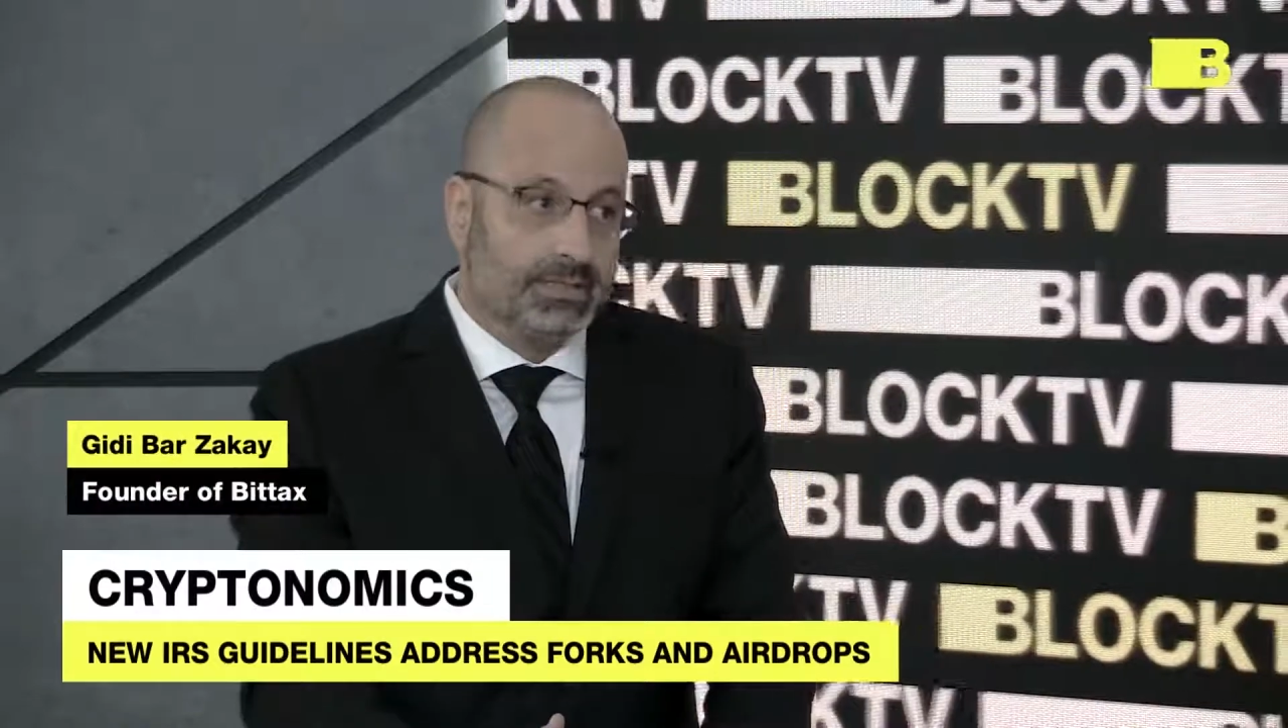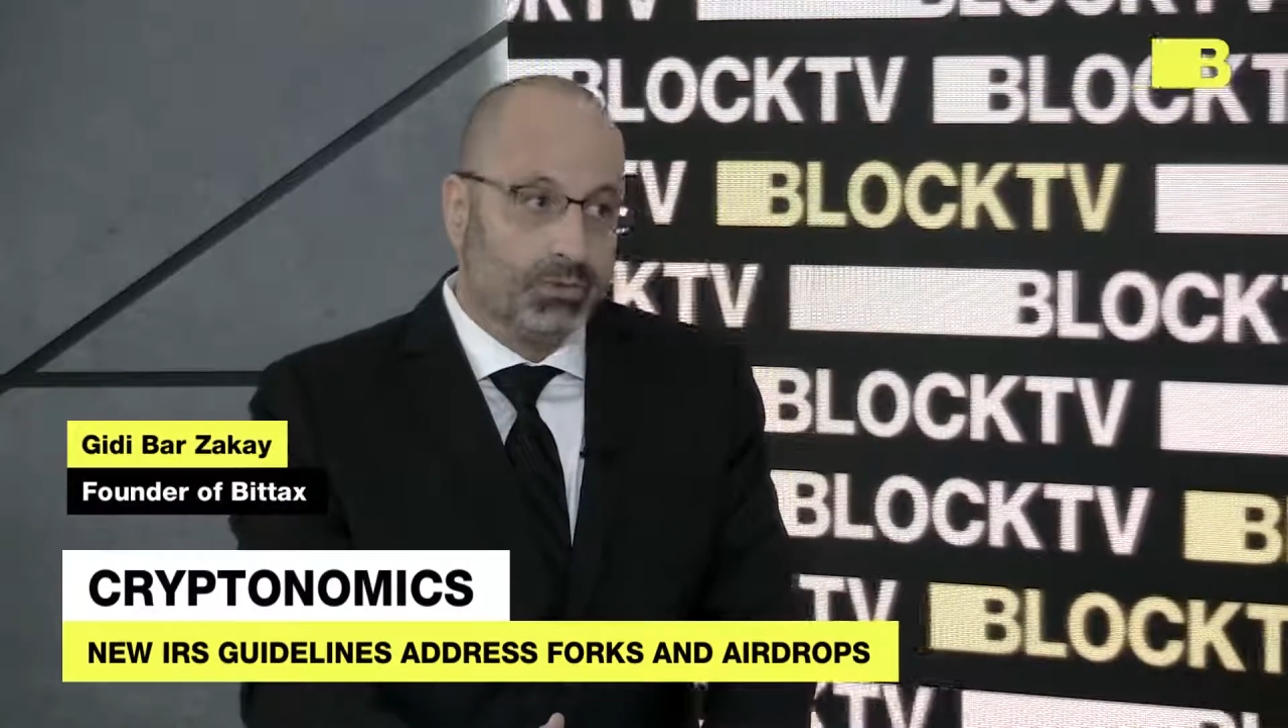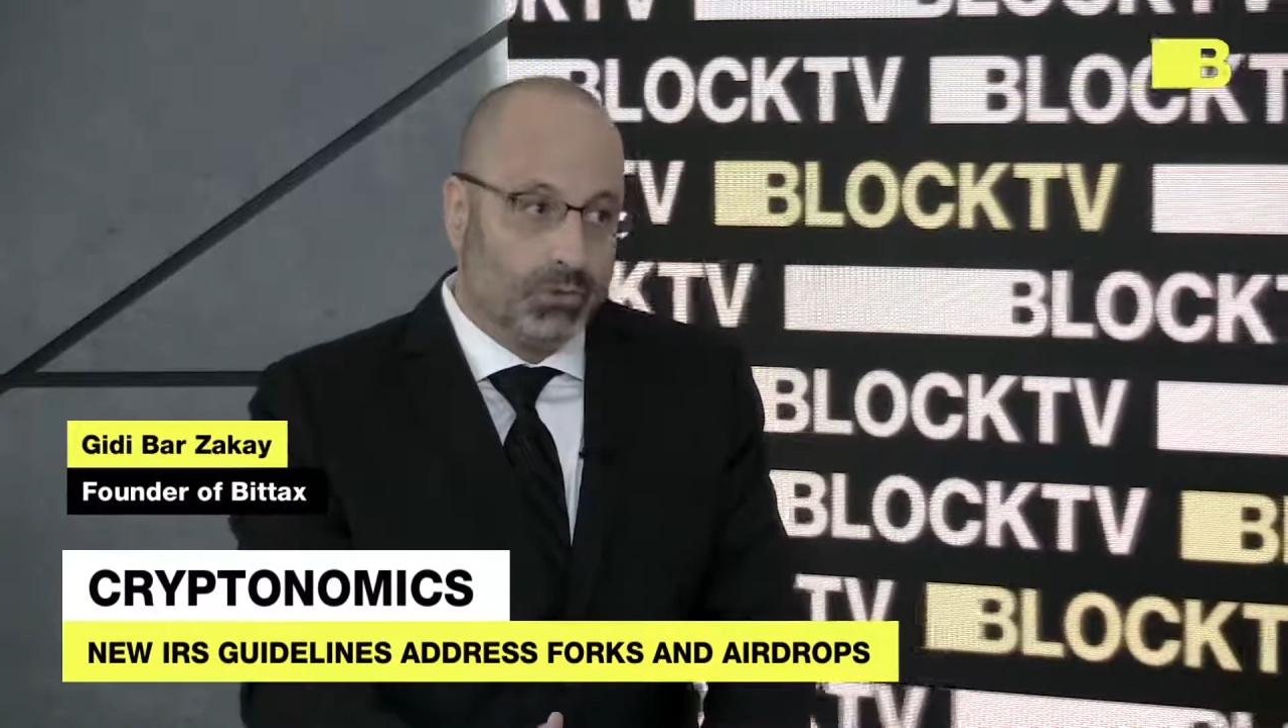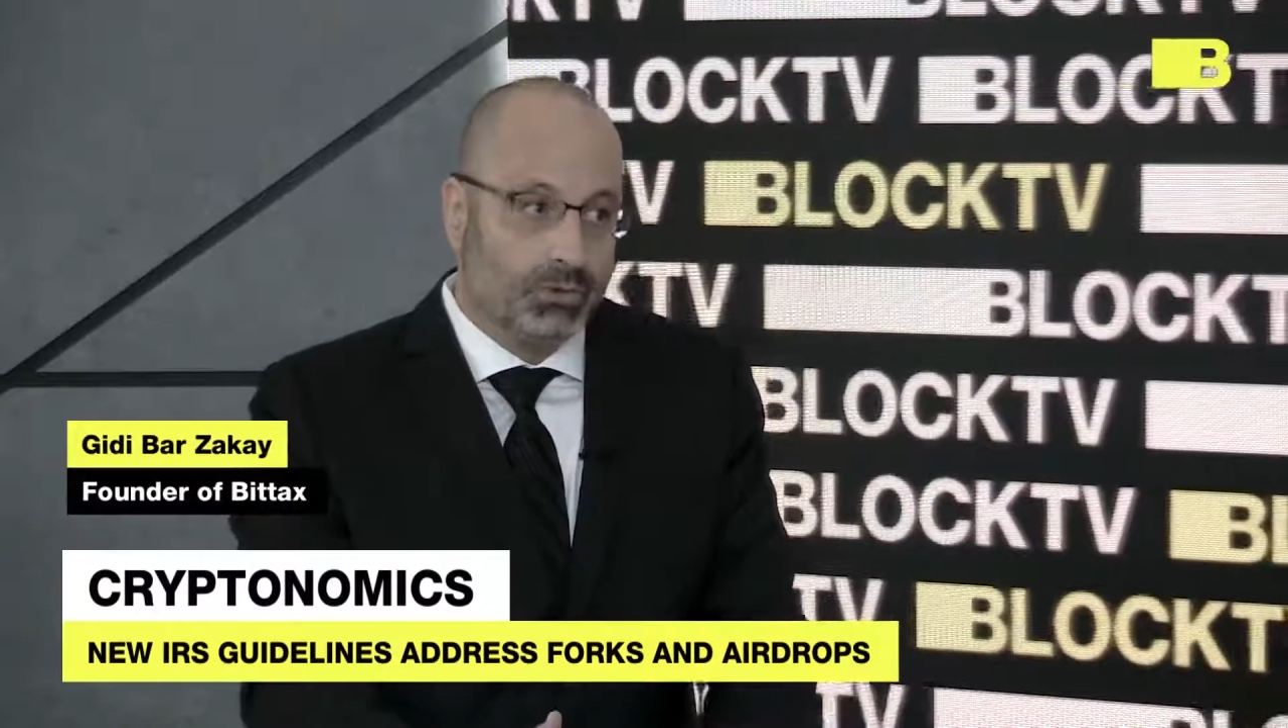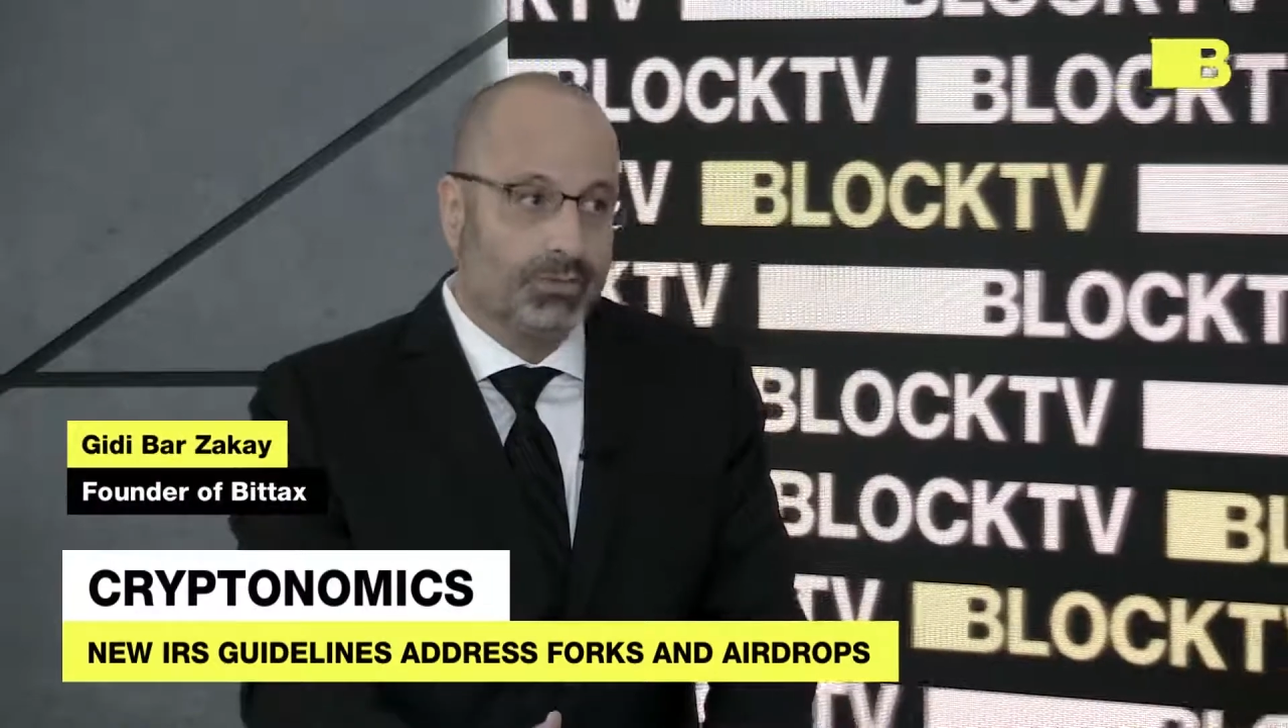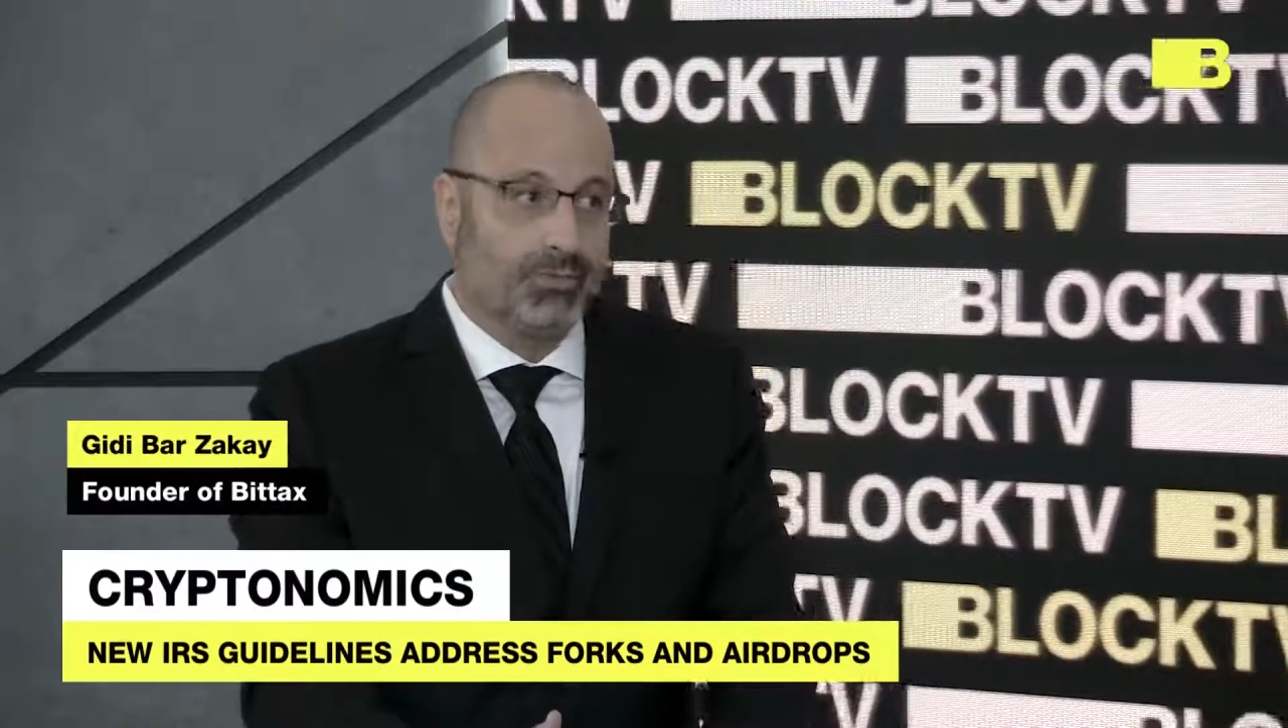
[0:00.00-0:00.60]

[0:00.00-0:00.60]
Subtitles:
is good news